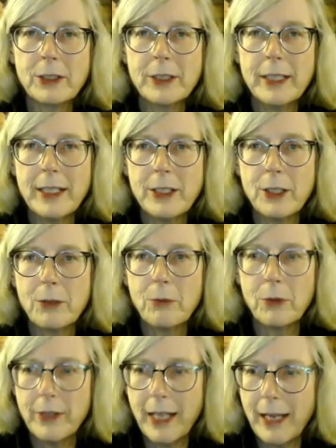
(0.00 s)
good natured
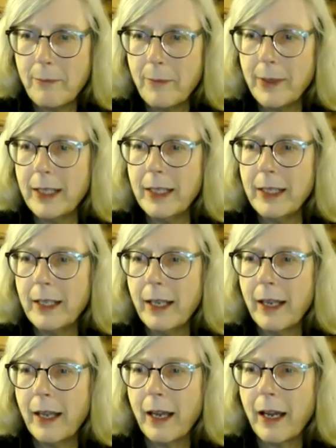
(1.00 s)
will not be
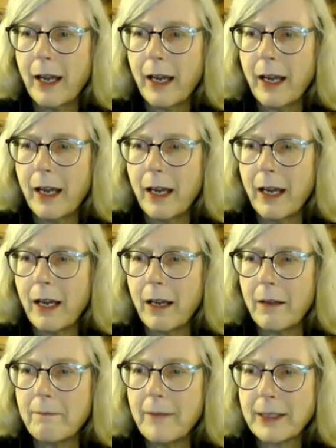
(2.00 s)

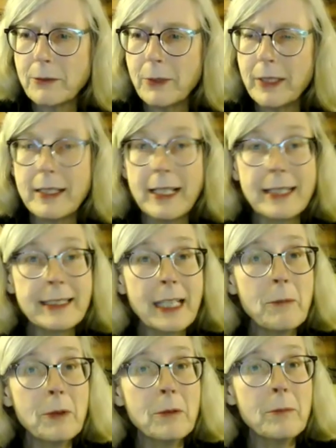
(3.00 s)
uh next week the next
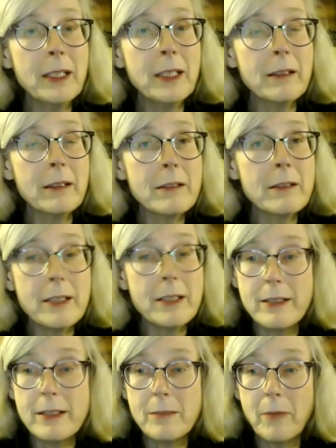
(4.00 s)
time we'll be here
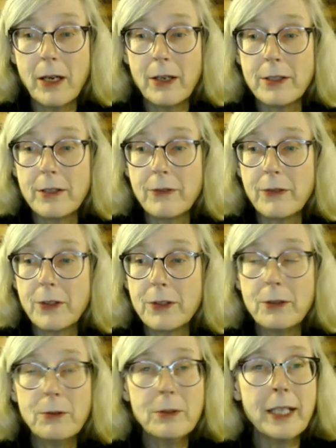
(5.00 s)
is in march the
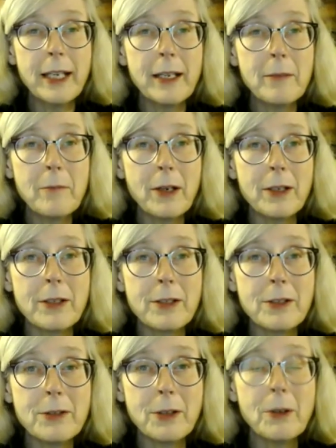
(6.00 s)
first tuesday in march
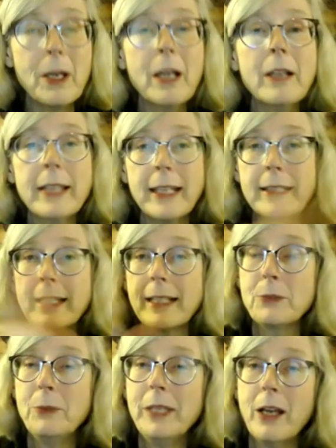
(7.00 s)
so take
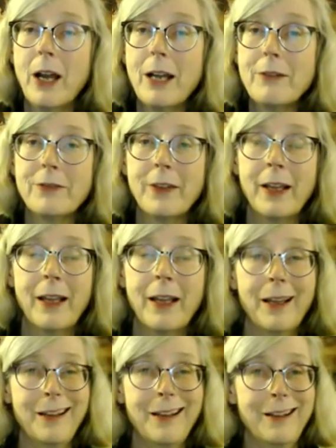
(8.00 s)
next week off
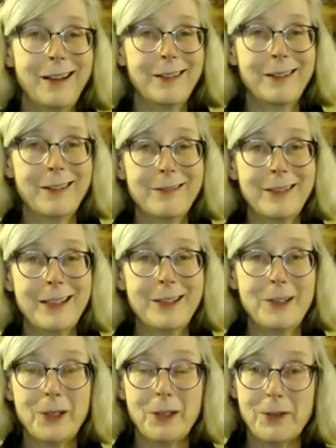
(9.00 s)
uh go
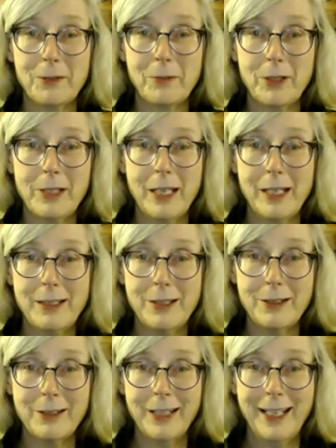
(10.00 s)
get yourself some good
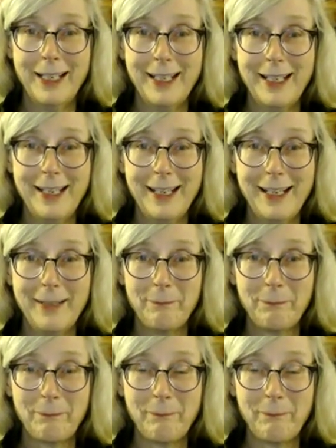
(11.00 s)
nature and um,